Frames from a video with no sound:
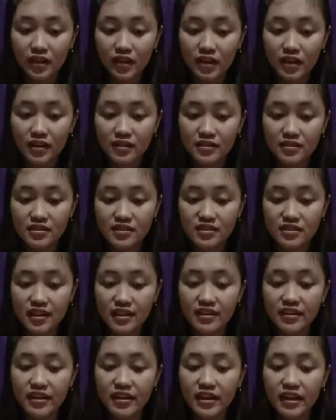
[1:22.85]

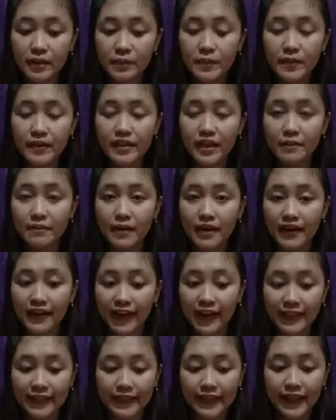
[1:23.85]
Understanding capital
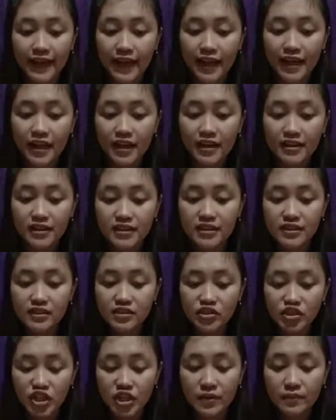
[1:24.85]
market. The
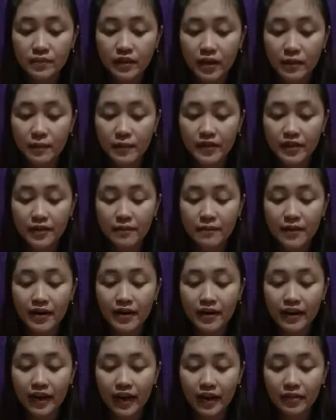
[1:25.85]
term capital
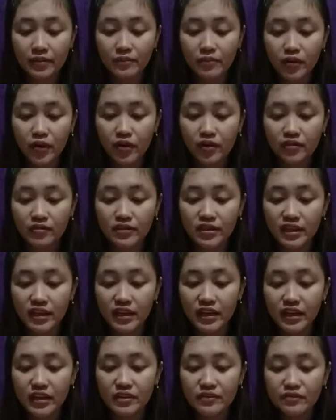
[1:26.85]
market
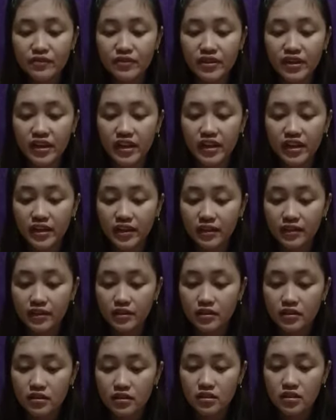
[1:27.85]
broadly defines
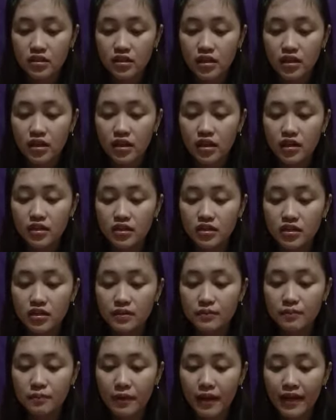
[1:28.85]
the
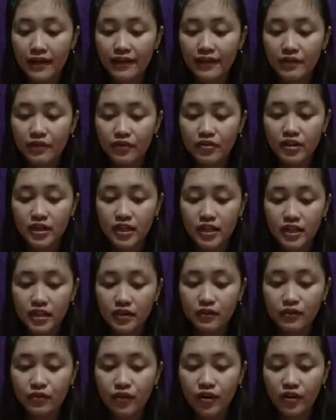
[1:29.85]
place where
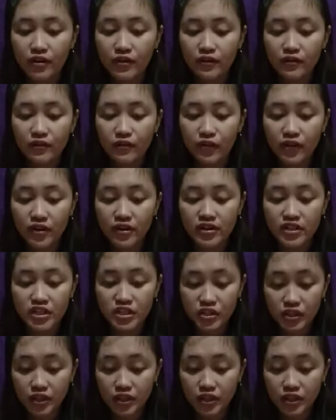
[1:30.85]
various